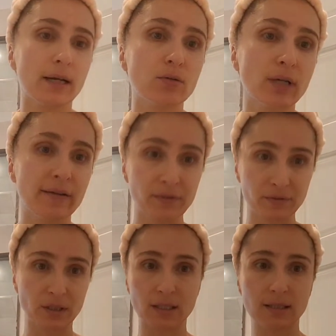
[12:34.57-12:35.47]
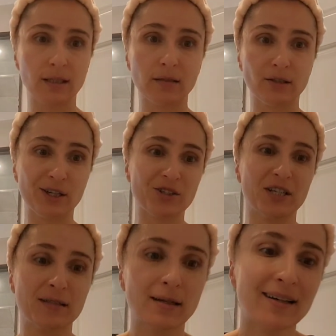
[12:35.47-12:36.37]
I don't have even a stand, I
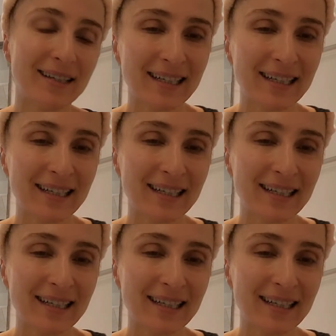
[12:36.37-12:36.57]
just